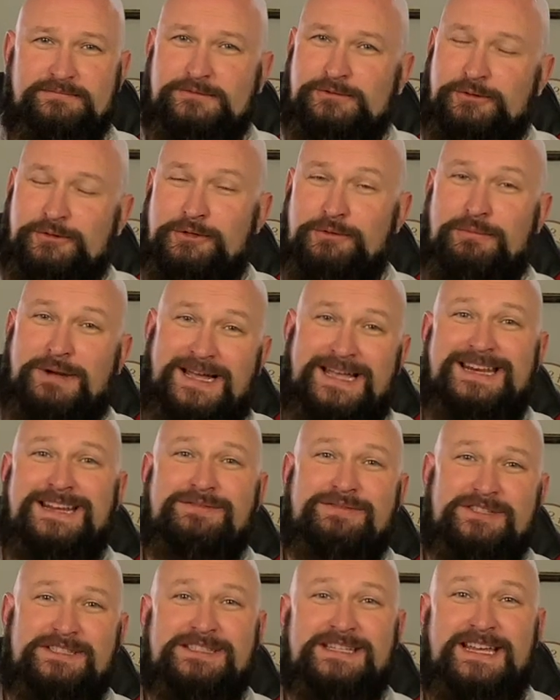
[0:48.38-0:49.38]
or you might
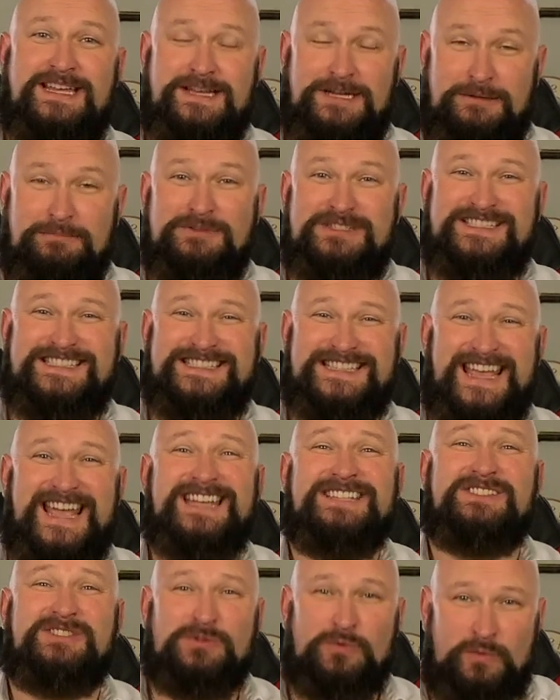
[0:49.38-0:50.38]
even say
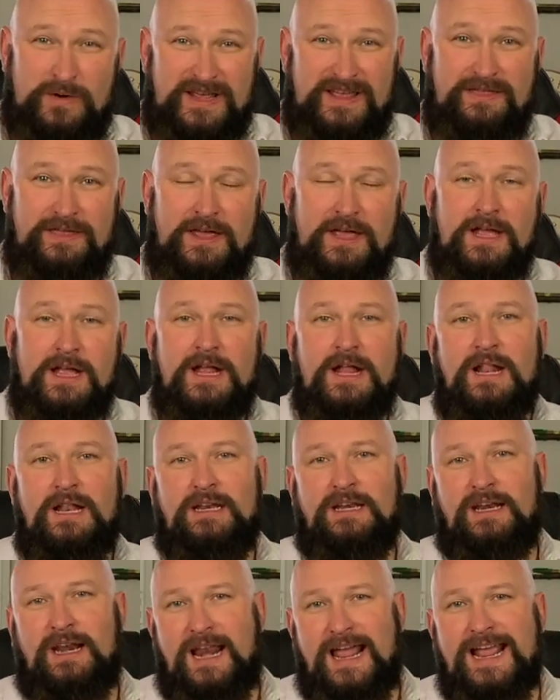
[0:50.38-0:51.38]
obsessed with,
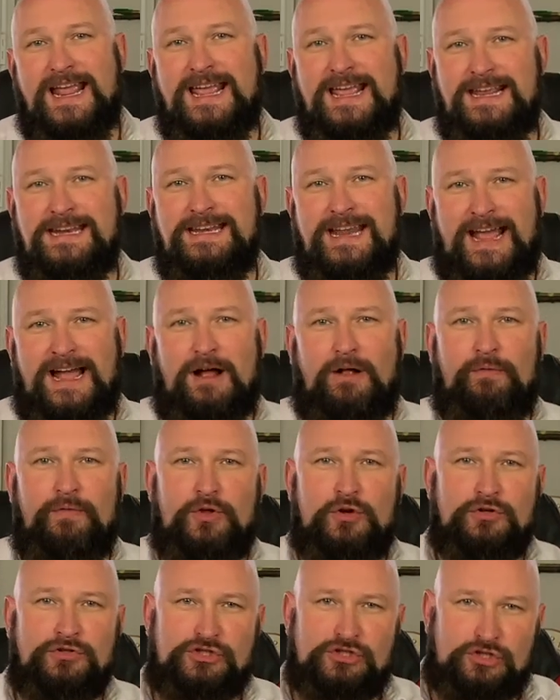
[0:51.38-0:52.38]
laying down
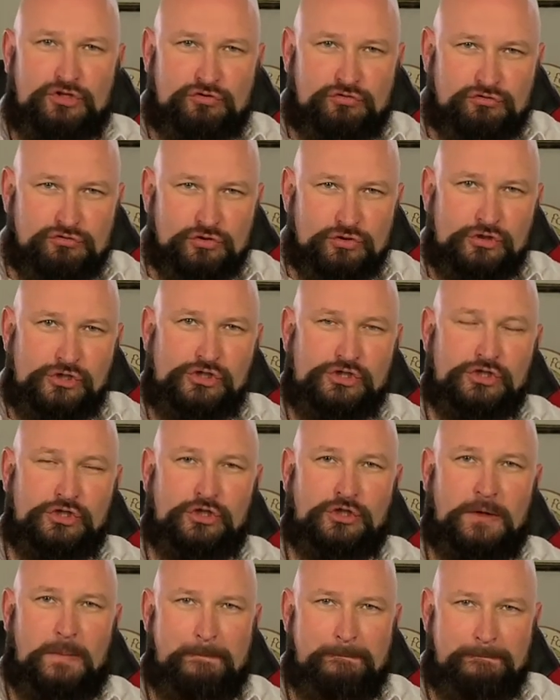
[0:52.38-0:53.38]
those
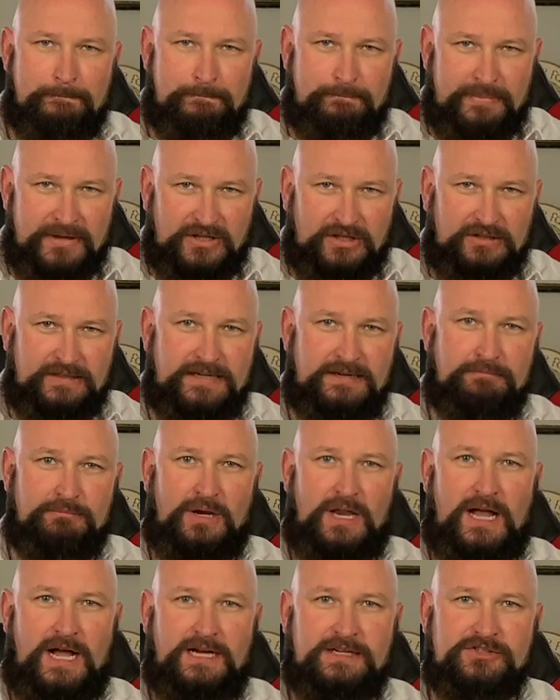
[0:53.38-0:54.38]
crucial building
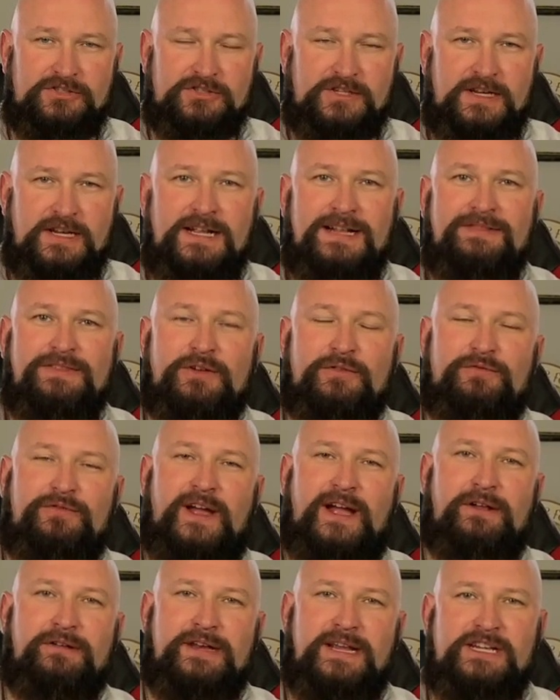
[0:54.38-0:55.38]
blocks, the
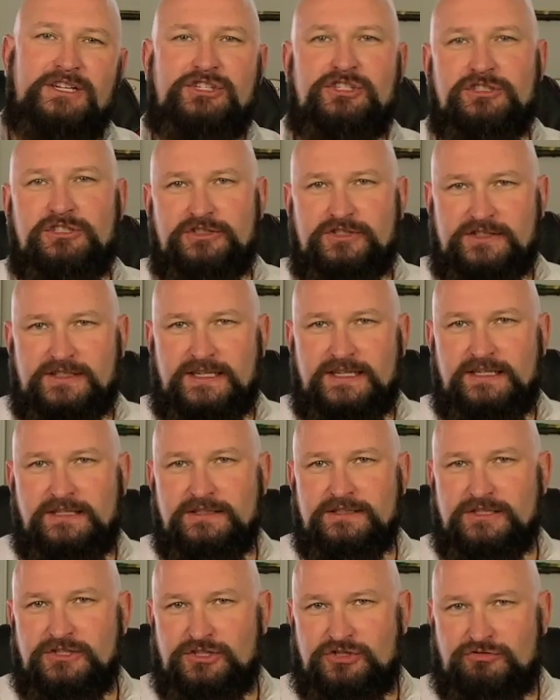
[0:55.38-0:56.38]
foundational
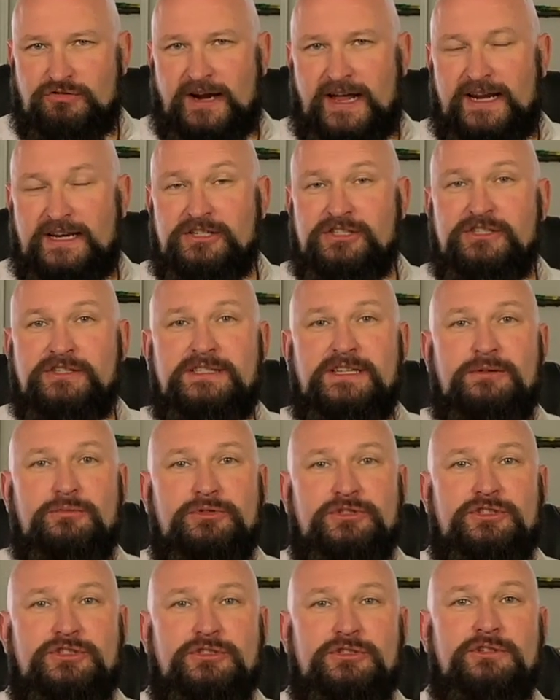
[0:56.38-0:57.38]
skills and strategies that
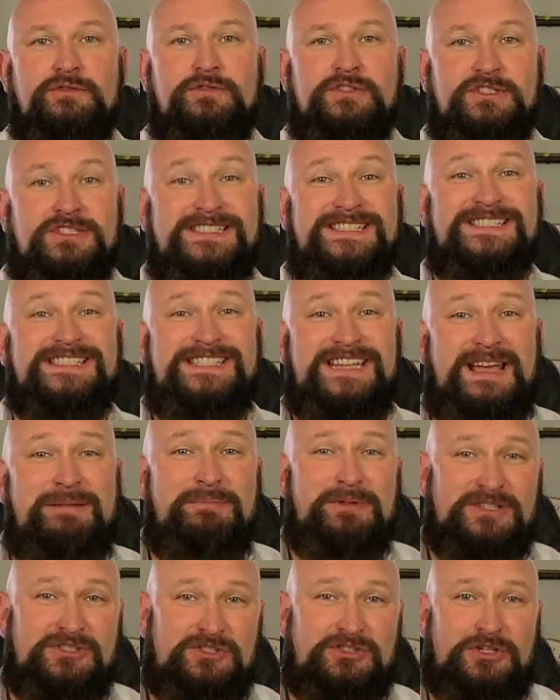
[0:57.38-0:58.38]
will serve as the
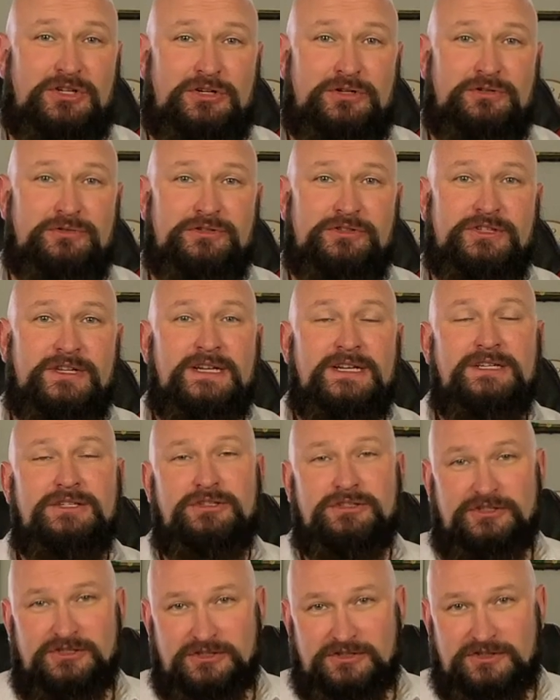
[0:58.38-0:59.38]
stepping stones
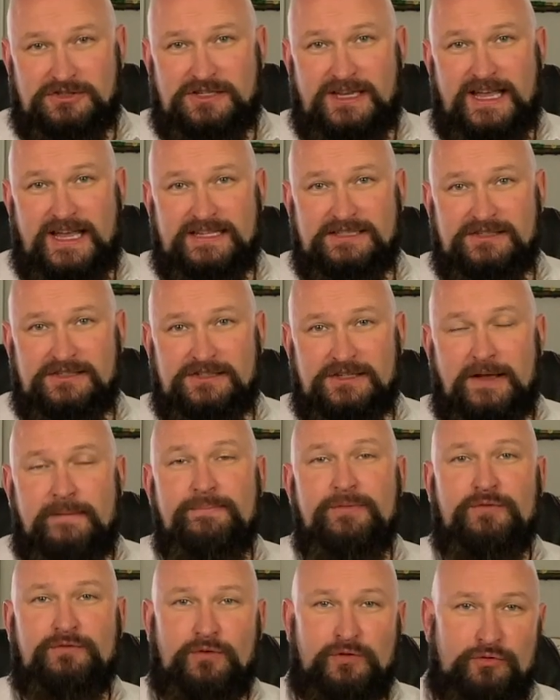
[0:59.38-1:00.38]
to success
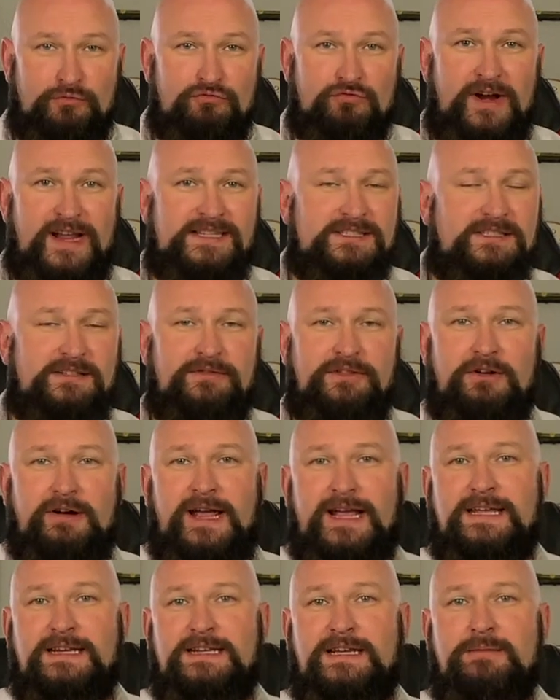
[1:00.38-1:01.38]
for the rest of their
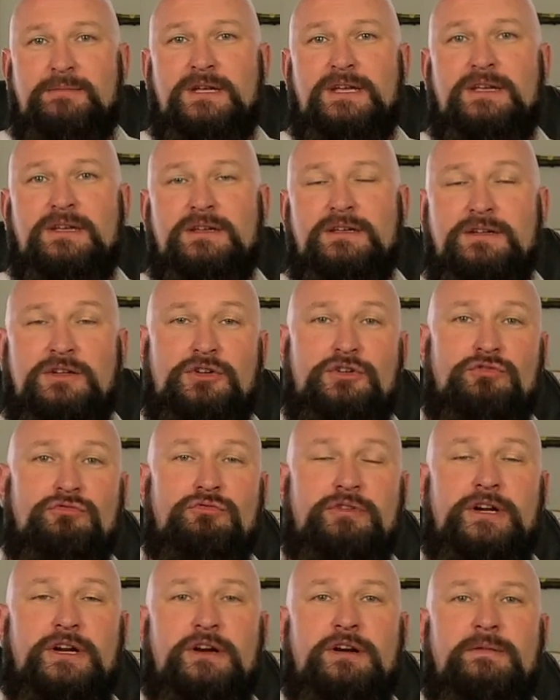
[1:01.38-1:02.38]
academic
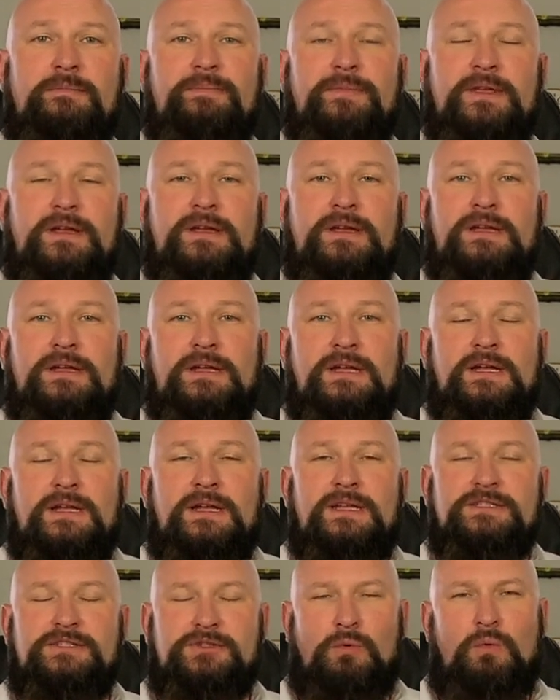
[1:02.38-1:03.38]
career.
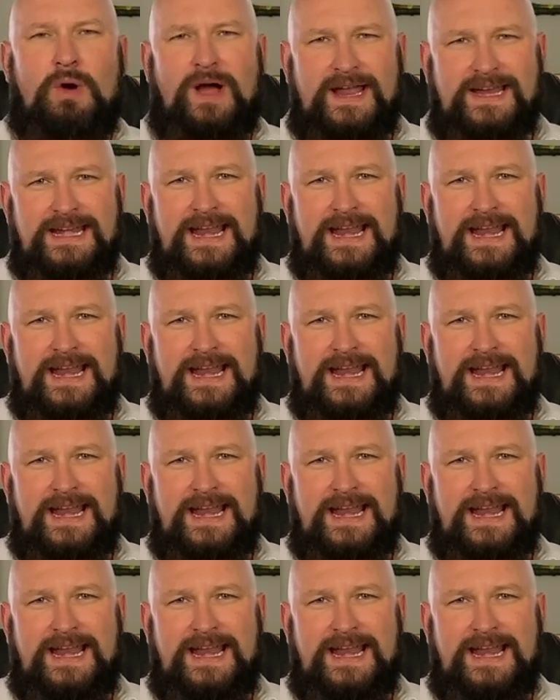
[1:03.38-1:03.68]
So why